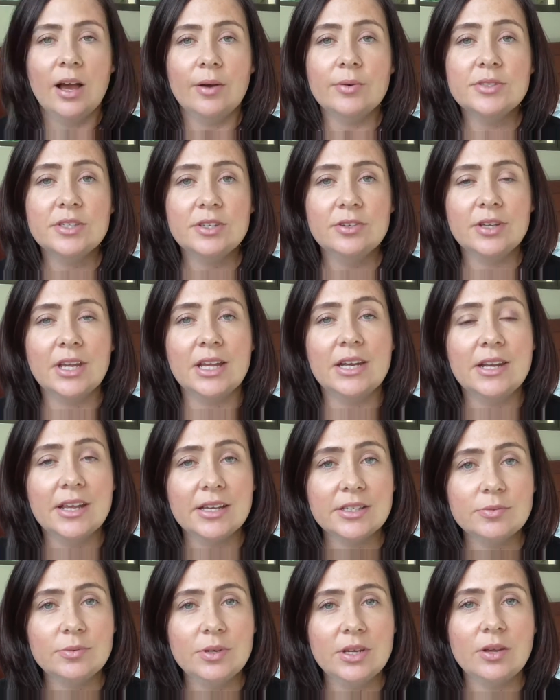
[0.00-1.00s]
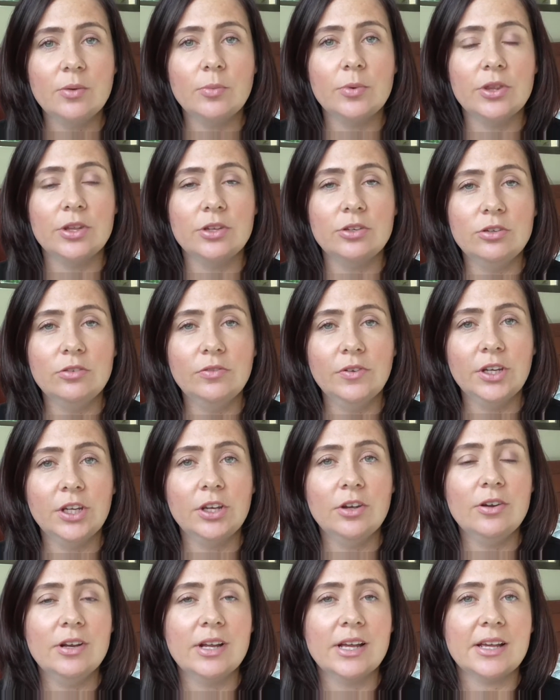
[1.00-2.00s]
I'll see you again next week with a new
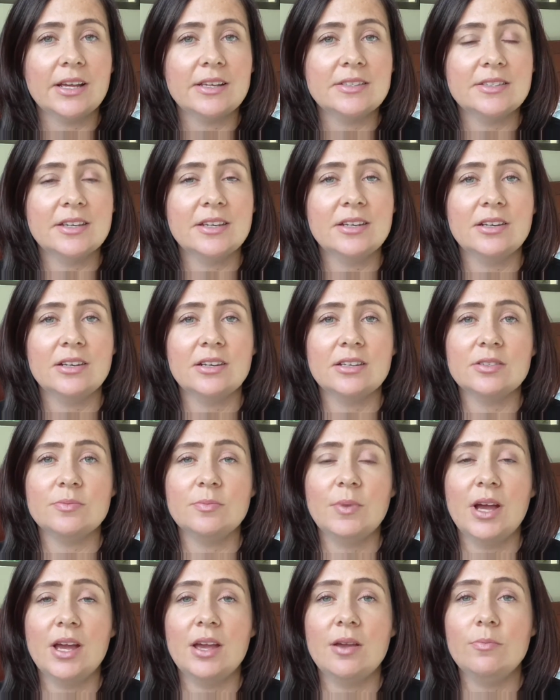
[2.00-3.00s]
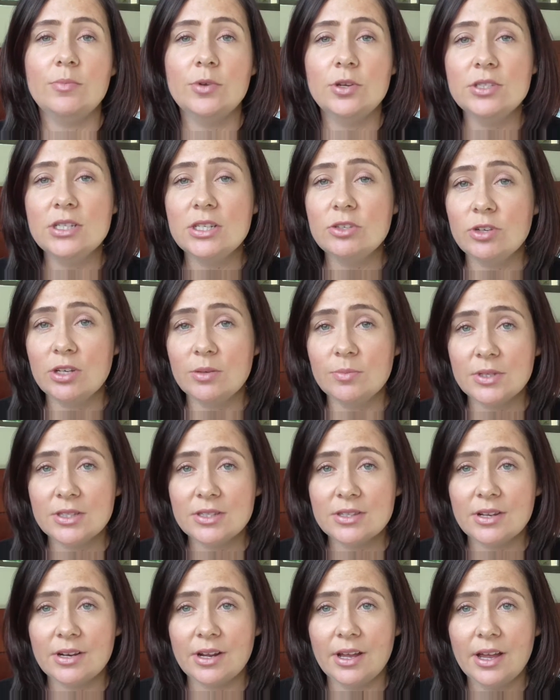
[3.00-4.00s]
video. Like I said, it is my beauty
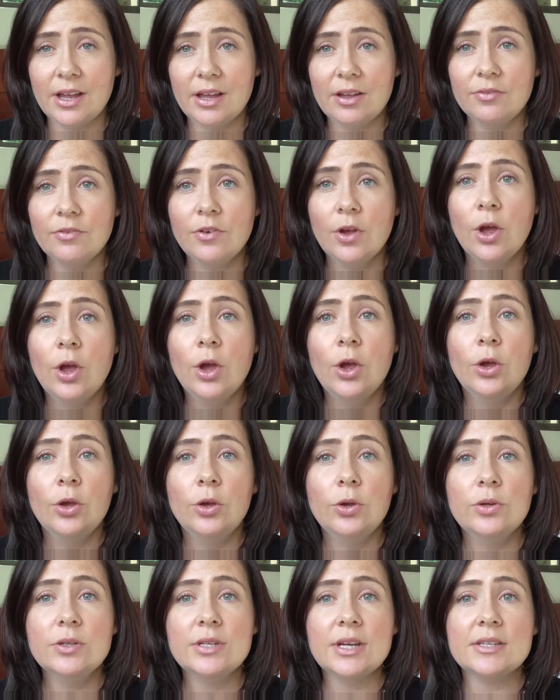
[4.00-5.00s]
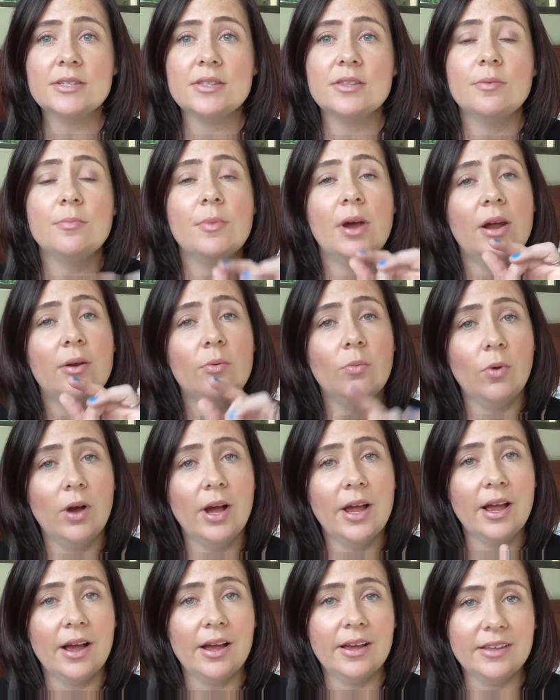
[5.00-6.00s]
treatments that I have, who does them and
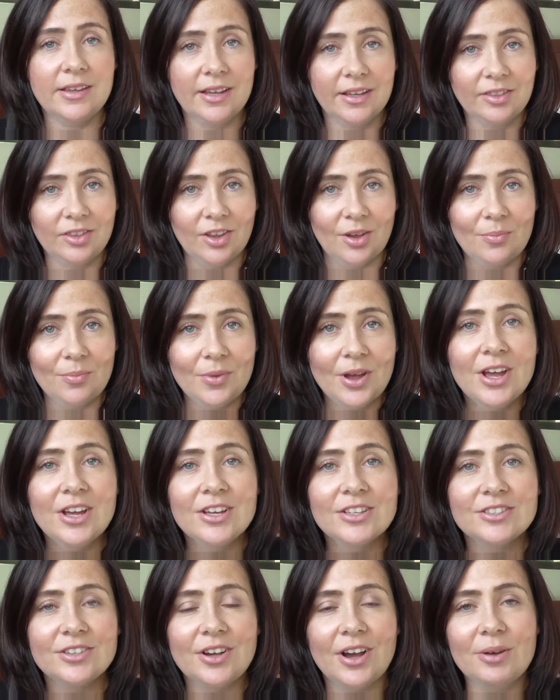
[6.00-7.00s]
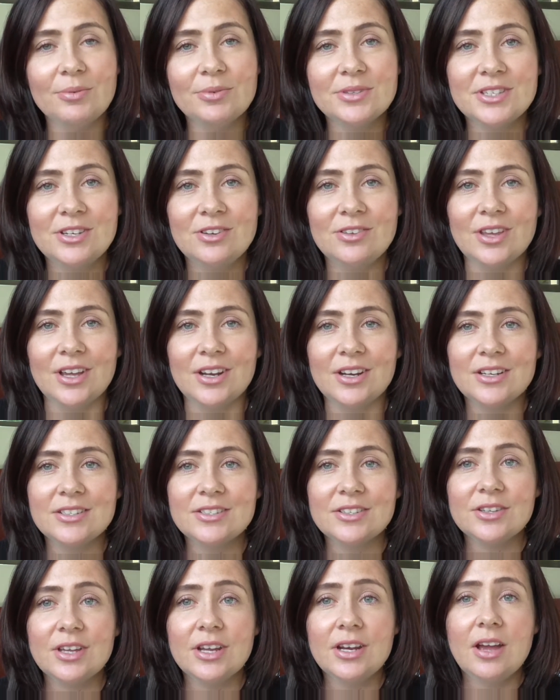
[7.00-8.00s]
why I get them. So I will see you then.
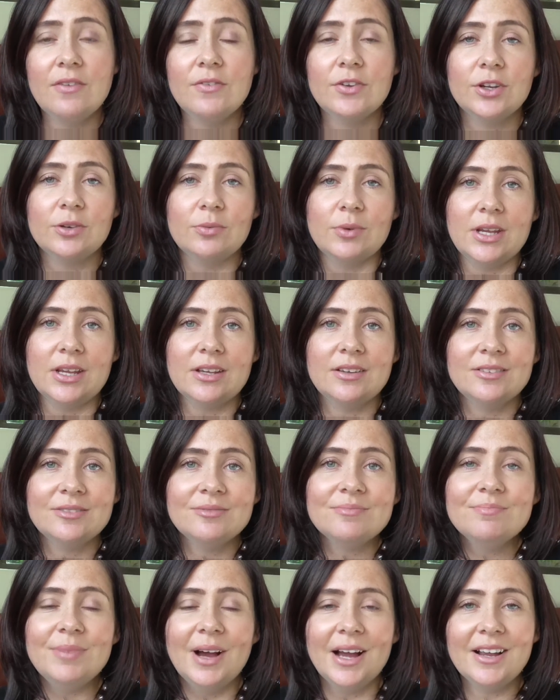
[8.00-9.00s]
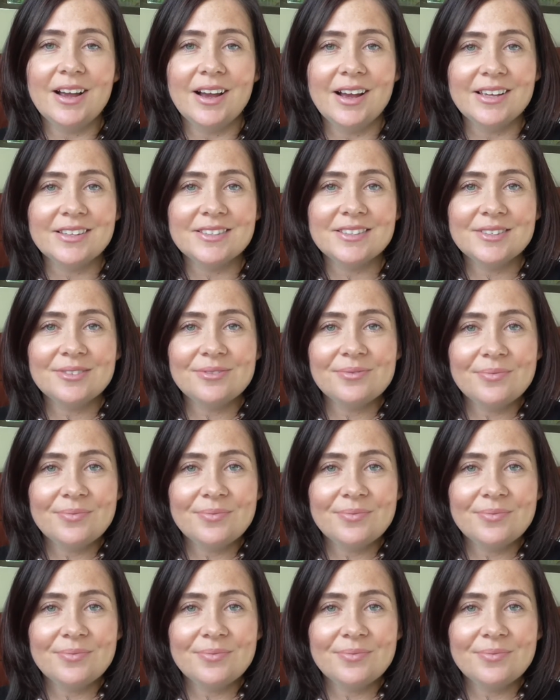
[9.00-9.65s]
Until then, have a good week. Bye guys.